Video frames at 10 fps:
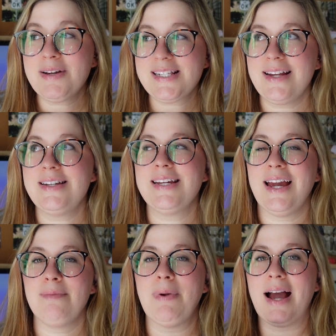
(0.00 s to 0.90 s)
excited to
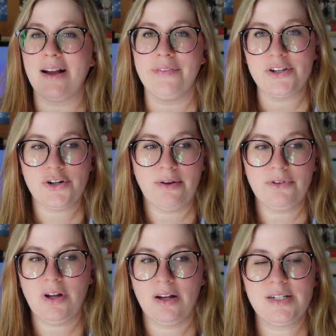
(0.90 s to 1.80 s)
get back on the
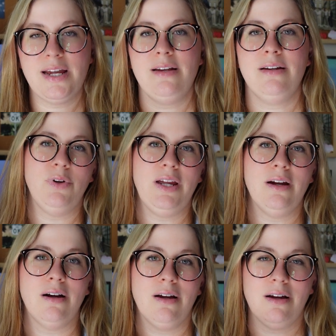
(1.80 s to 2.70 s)
travel content. We
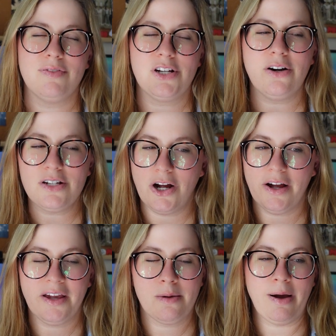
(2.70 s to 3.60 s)
have started
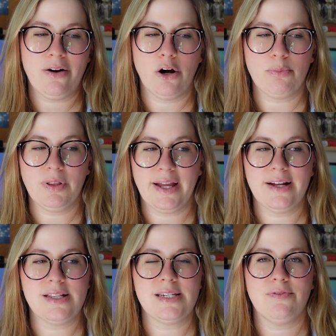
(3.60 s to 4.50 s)
talking about our
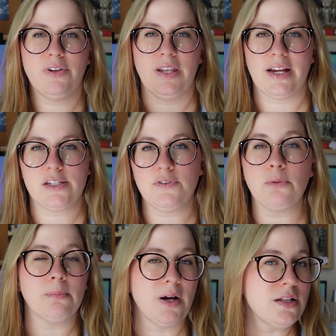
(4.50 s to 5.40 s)
plans for the next
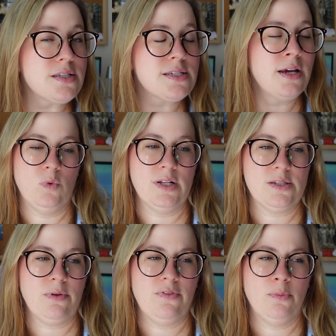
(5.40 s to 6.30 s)
few months
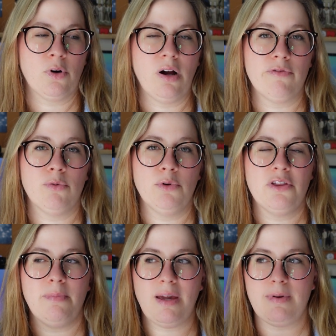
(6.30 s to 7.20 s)
once we feel more comfortable with
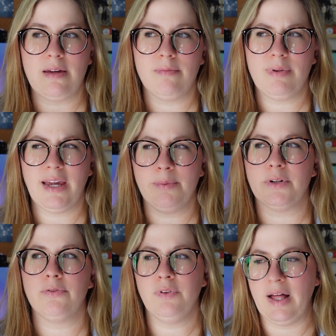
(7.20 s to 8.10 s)
the baby being able
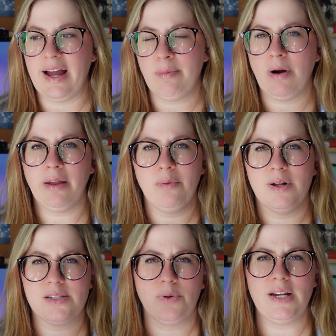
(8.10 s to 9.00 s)
to fly, probably
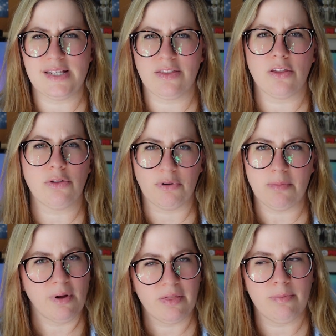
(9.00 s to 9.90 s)
once he's at the three
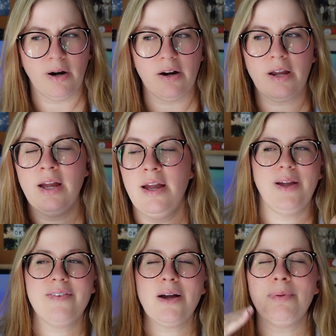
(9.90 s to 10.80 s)
month mark.
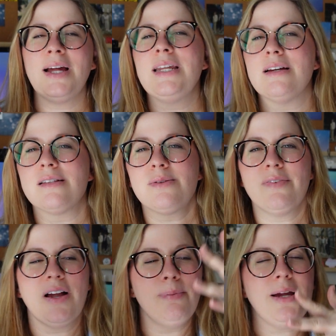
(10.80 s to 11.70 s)
We have a couple ideas. We
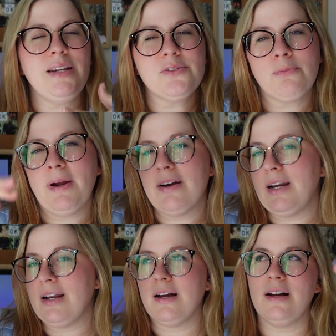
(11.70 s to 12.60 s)
have a couple ideas we're
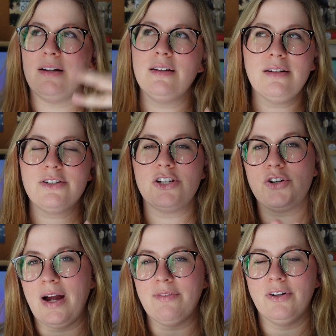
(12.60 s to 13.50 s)
marinating on to
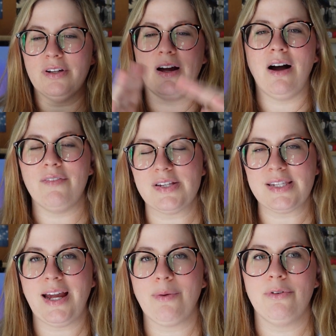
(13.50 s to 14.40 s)
travel and
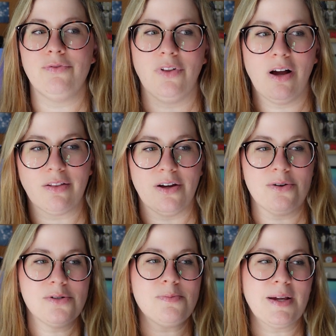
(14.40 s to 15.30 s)
obviously I will vlog
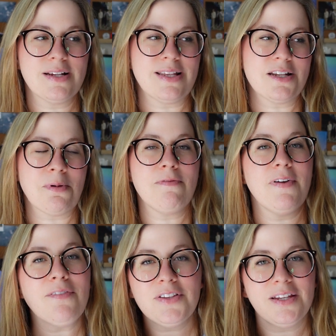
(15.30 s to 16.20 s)
those because that is my
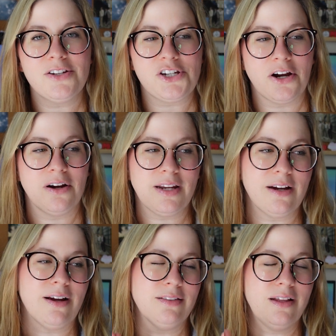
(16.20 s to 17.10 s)
favorite thing to share on
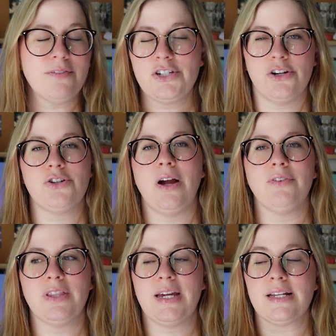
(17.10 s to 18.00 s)
here. I love to share
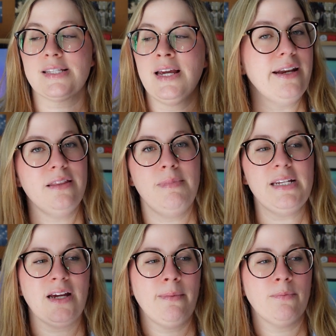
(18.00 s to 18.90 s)
travel things. And in the
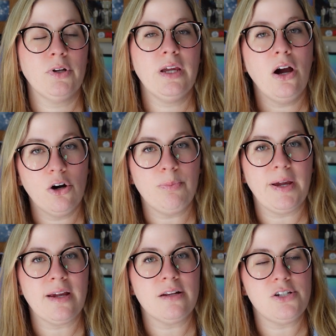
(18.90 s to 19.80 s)
meantime, I'm really
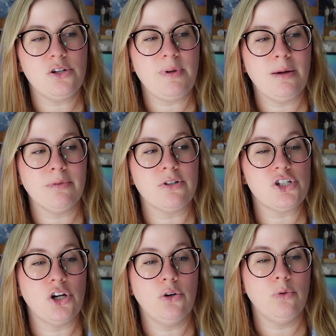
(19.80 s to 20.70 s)
hoping to be able to
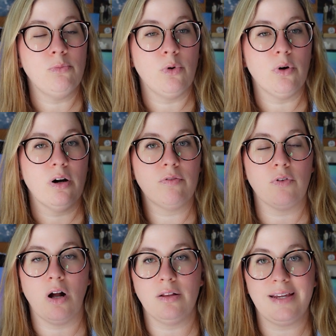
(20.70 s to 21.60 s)
show more of
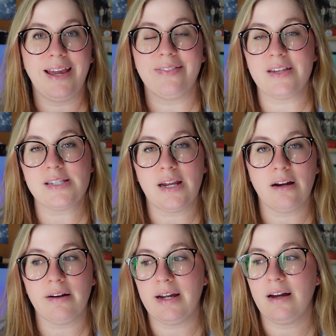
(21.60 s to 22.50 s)
Raleigh and this
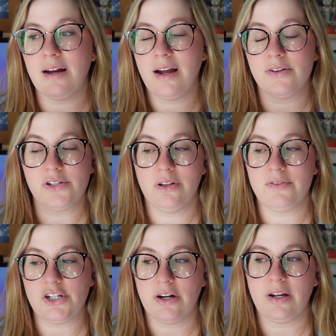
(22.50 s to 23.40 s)
area. I also
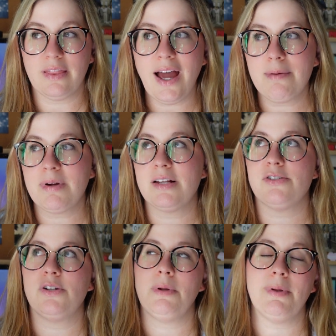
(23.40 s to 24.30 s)
love sharing that because
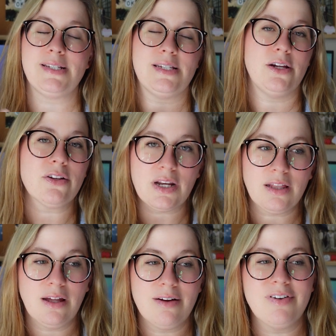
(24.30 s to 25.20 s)
there's so many places here that
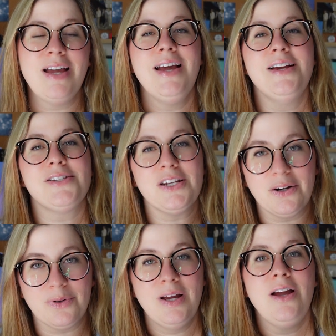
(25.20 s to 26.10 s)
I love. So